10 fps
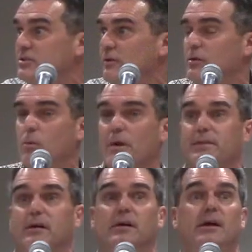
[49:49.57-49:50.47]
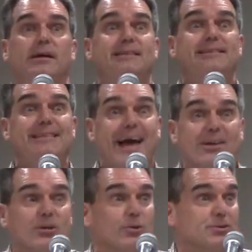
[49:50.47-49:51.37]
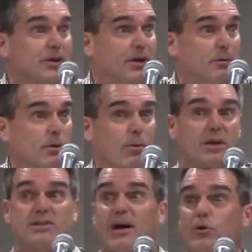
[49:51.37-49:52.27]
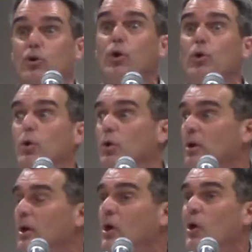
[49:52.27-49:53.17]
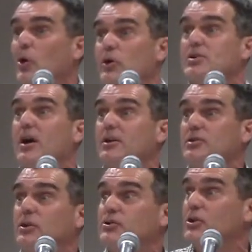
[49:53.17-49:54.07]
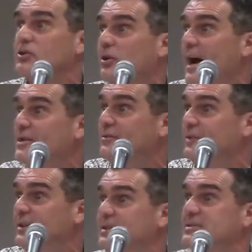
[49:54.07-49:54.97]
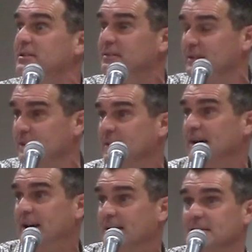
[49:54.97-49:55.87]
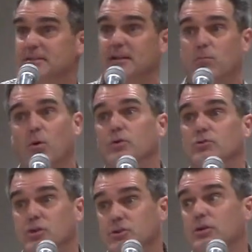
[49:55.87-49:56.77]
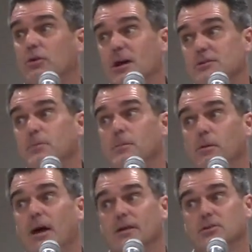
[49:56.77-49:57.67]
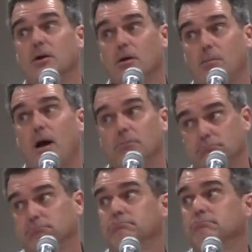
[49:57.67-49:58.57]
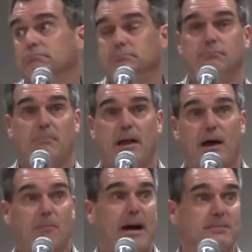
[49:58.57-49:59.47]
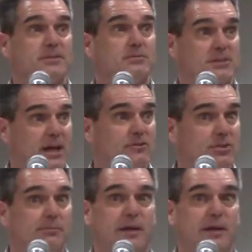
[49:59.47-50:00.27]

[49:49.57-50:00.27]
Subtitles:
So if you want the technical term, you want to sound cool, or you're talking to your Church of Christ friends, and boy, do Church of Christ people like to talk about how baptism saves you,